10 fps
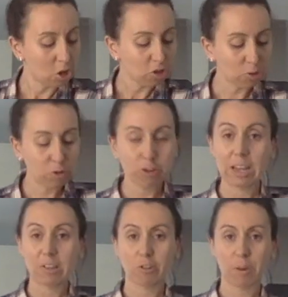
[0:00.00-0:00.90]

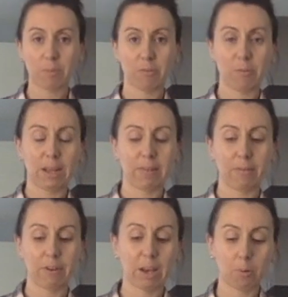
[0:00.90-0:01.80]
280 grams of plain
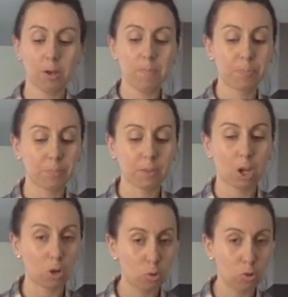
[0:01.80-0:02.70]
flour,
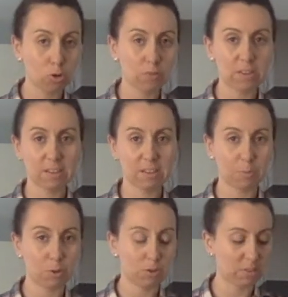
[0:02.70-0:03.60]
1/4
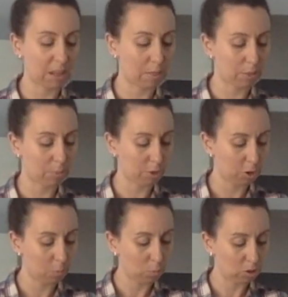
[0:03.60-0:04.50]
teaspoon of xanthan
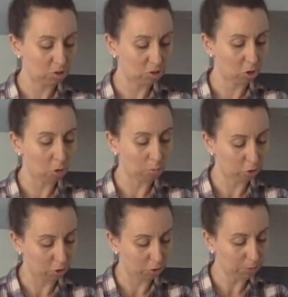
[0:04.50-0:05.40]
gum, which is
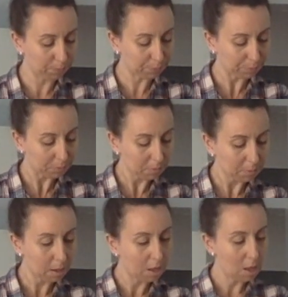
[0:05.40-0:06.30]
optional.
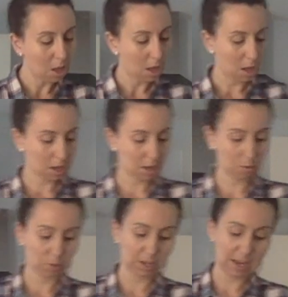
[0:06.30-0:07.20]

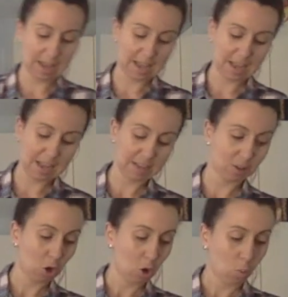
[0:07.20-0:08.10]
We're going to add
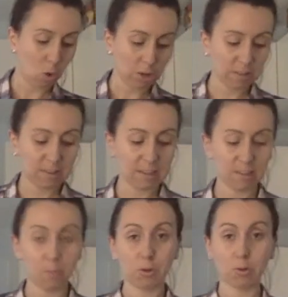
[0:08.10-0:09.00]
1
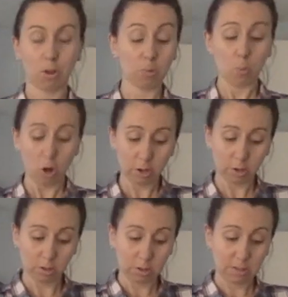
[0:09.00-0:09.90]
teaspoon
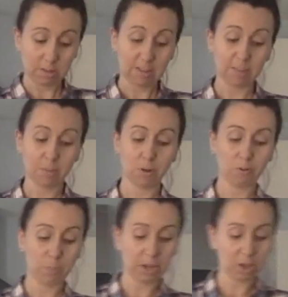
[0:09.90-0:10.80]

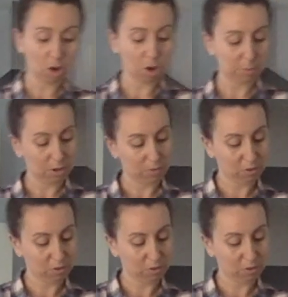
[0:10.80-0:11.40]
of bicarbonate of